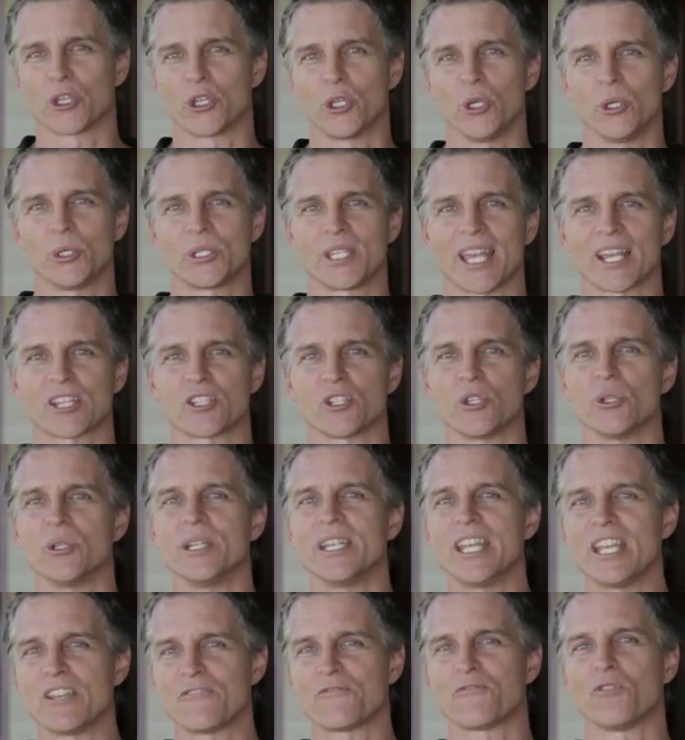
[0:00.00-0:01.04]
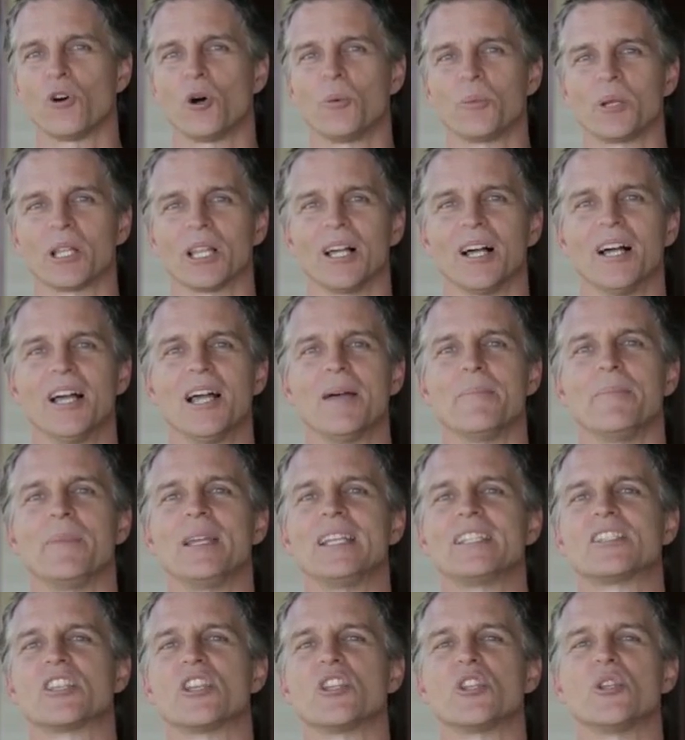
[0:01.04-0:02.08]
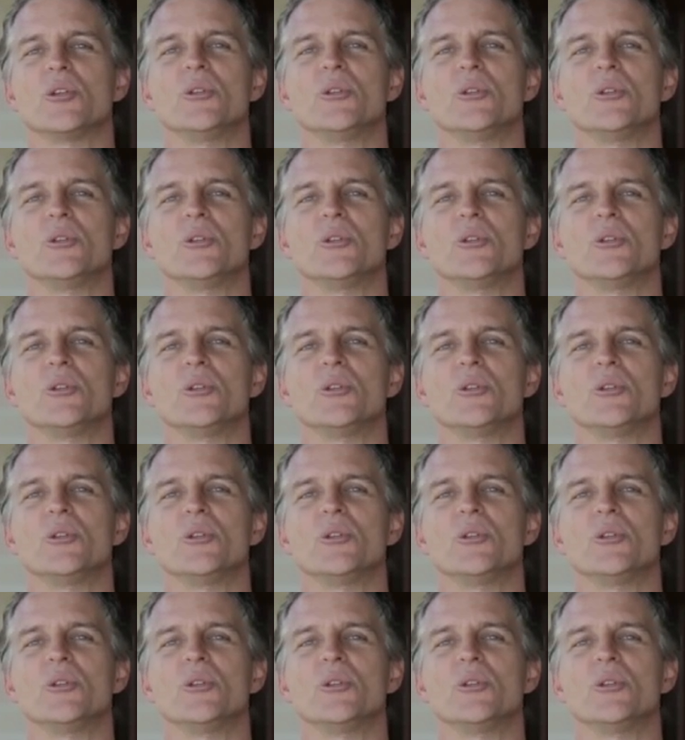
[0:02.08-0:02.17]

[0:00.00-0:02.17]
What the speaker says: CUTEK's unique formula means that